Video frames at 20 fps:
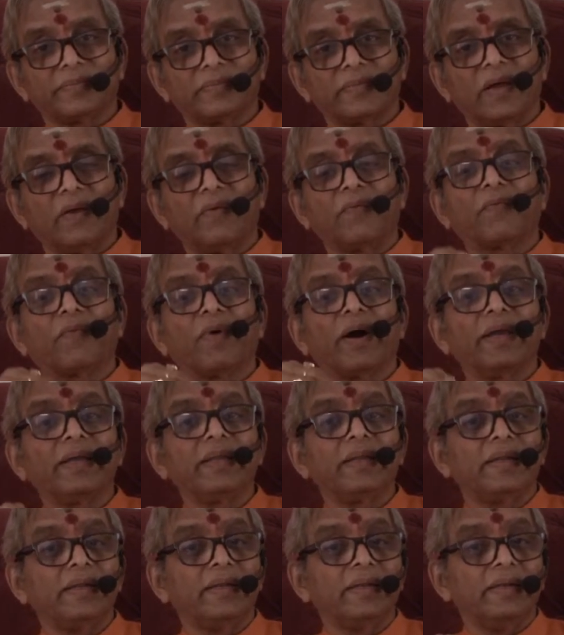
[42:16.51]
And
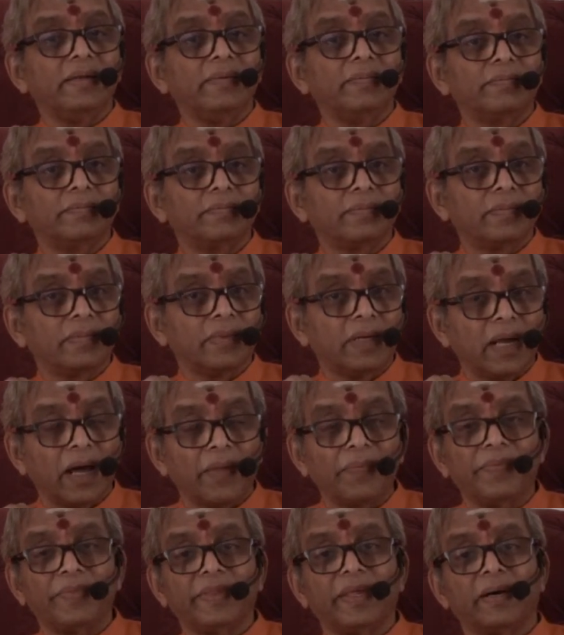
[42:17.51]
finally,
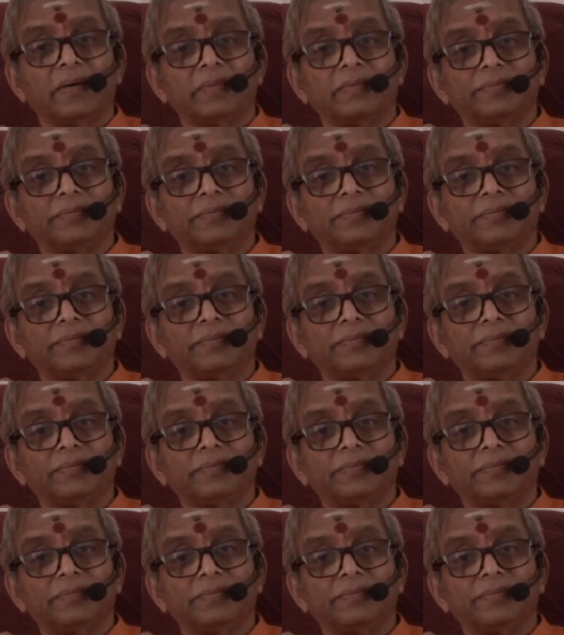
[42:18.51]
Gandha.